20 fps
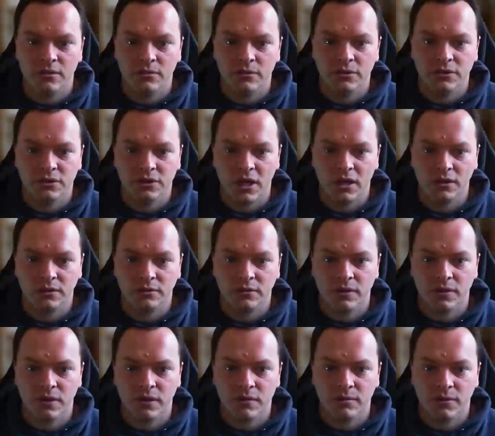We'll start
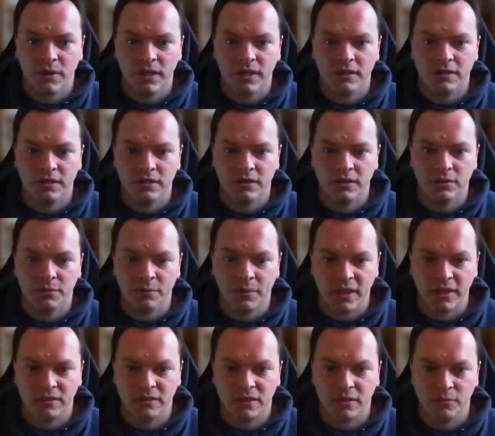by hitting the
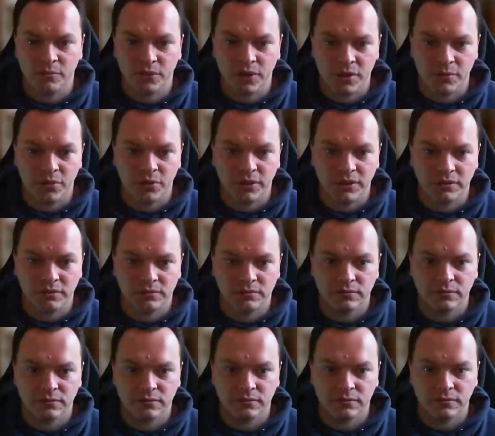basic breakpoint.
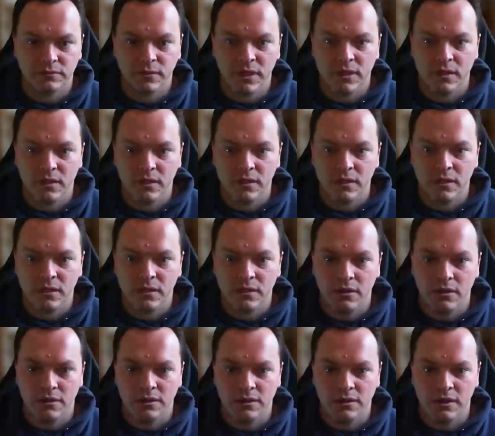
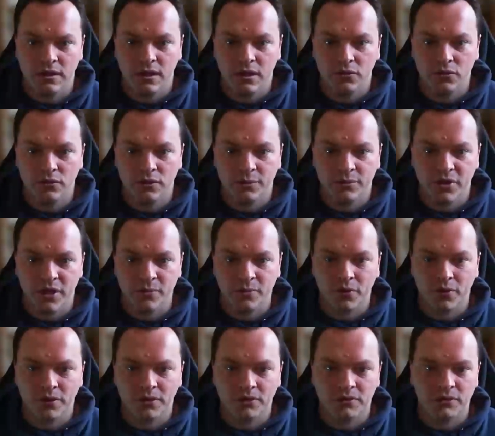You can see all the
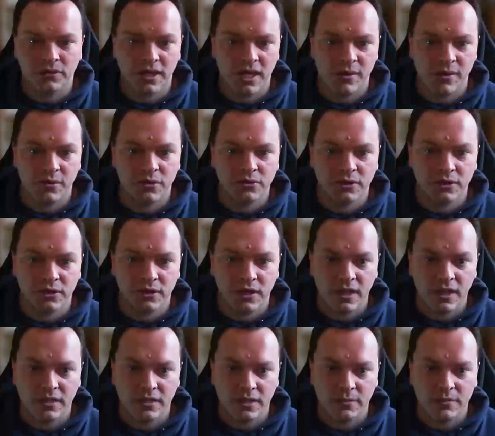breakpoints are enabled
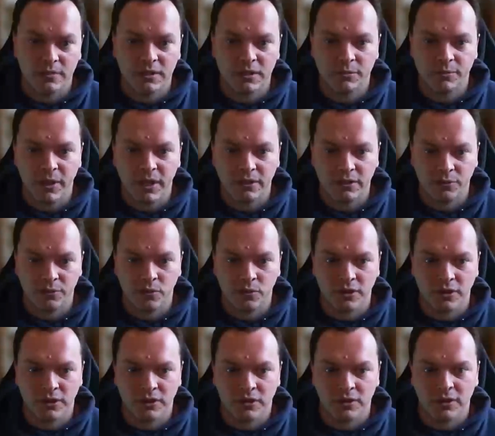except the dependent
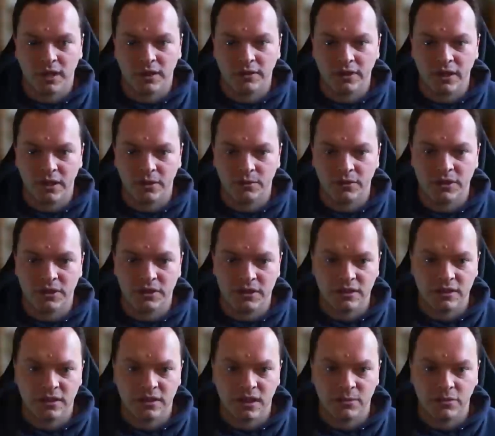one down here, which is
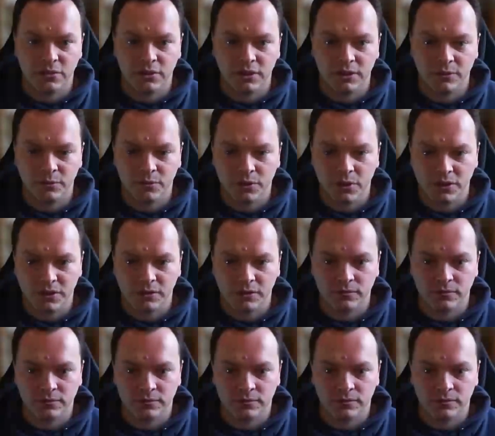disabled at present.